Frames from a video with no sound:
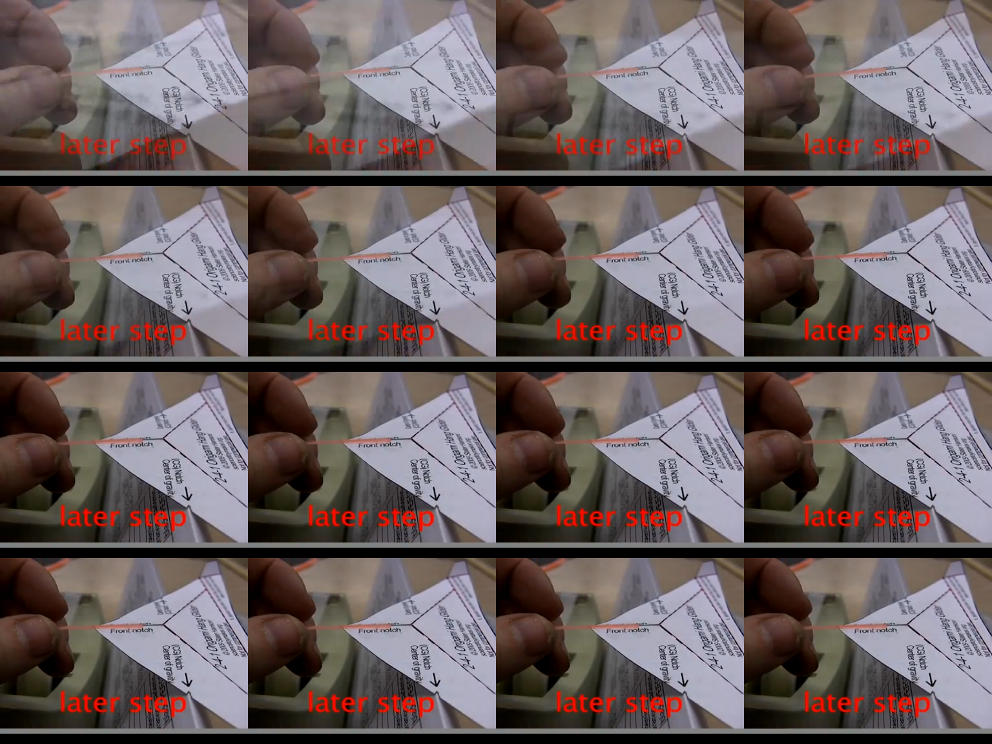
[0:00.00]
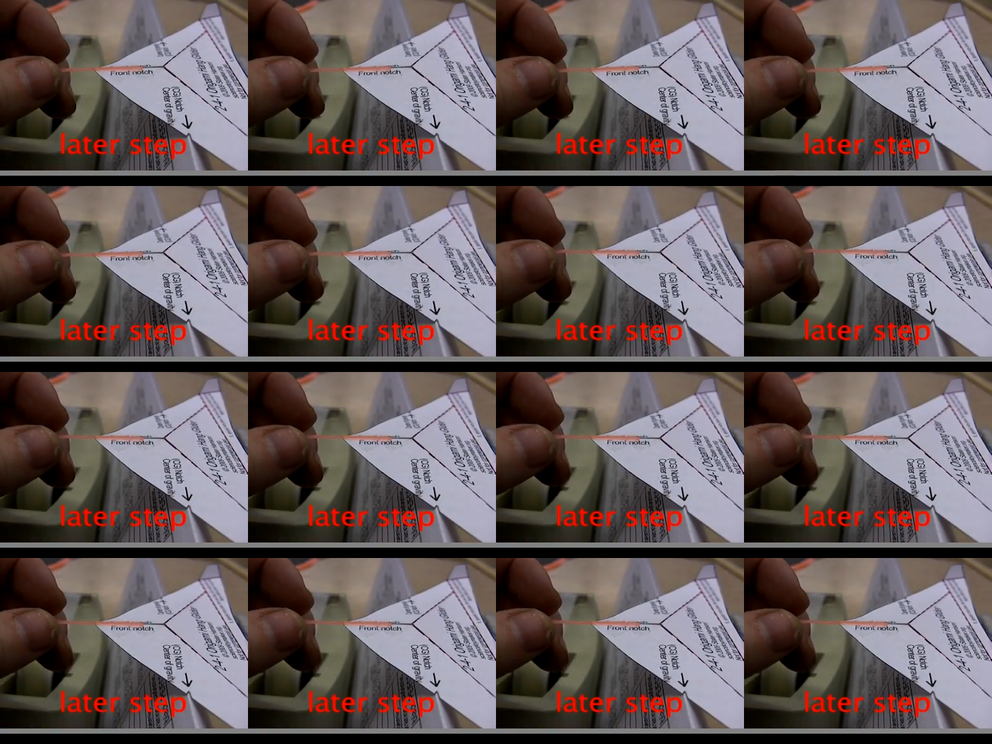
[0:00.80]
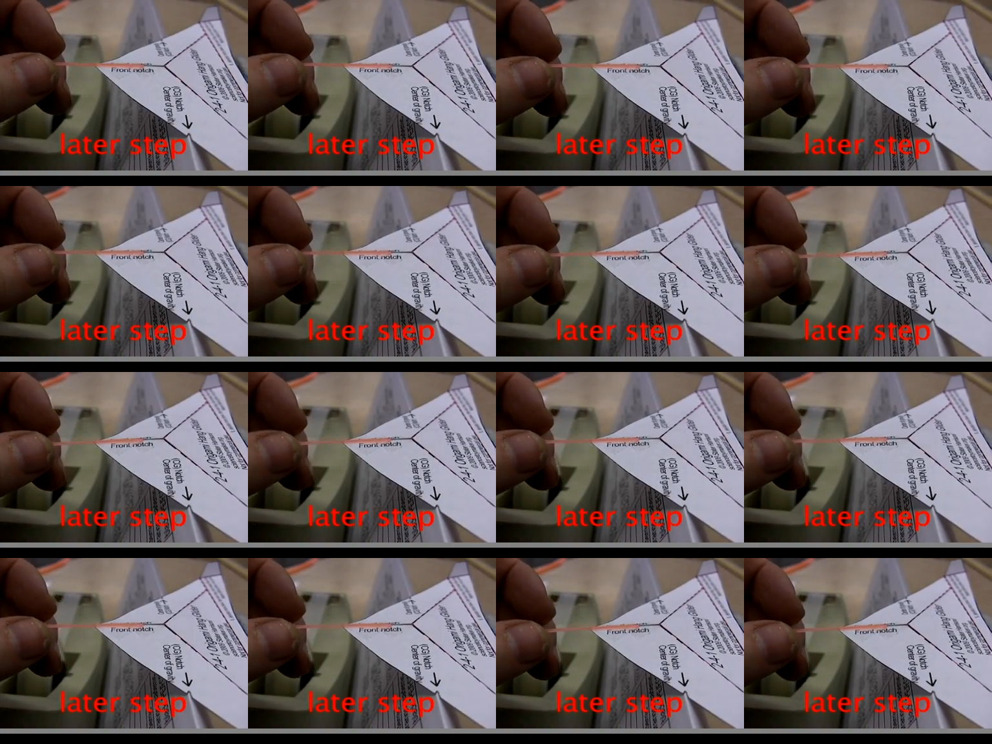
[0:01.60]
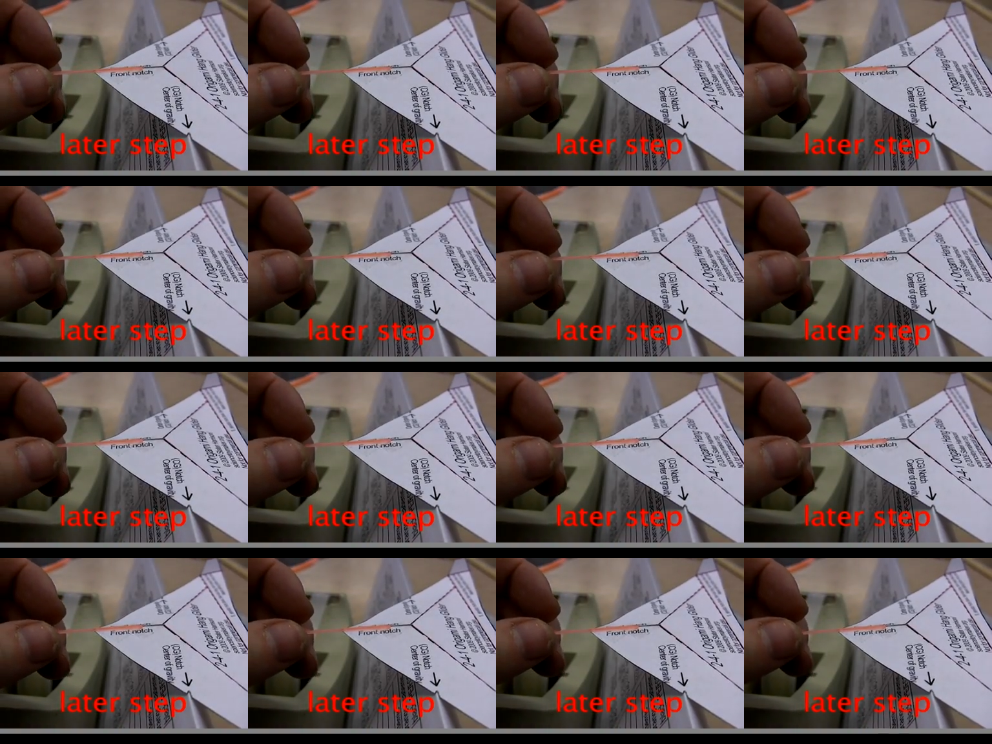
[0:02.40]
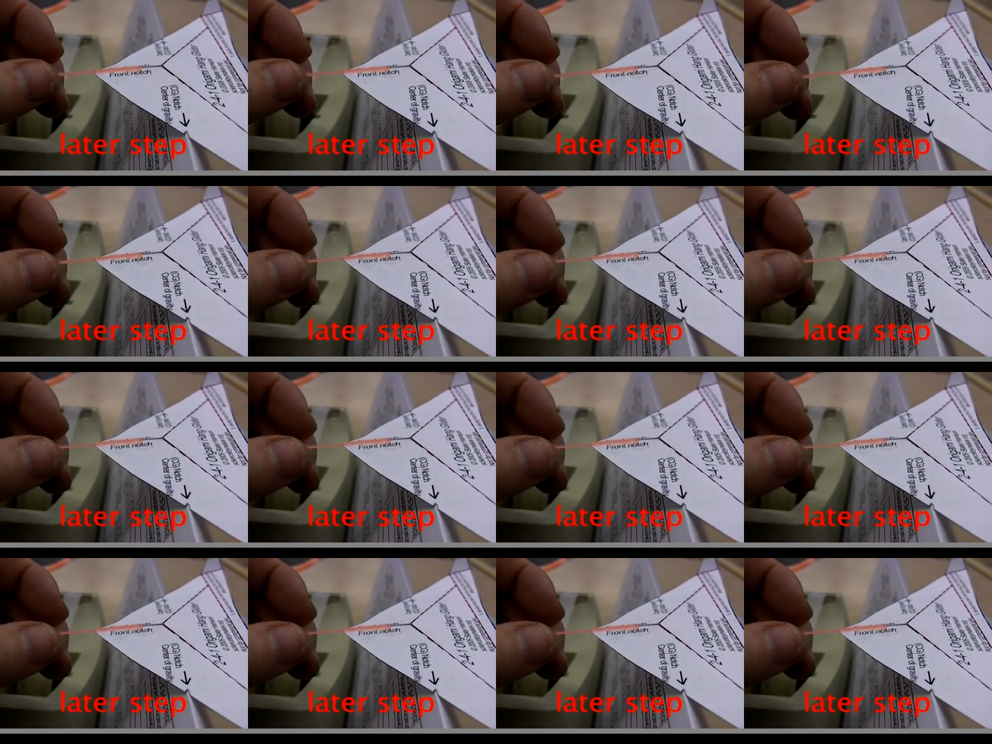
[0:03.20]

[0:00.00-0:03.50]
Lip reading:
Nobody's mouth can be seen.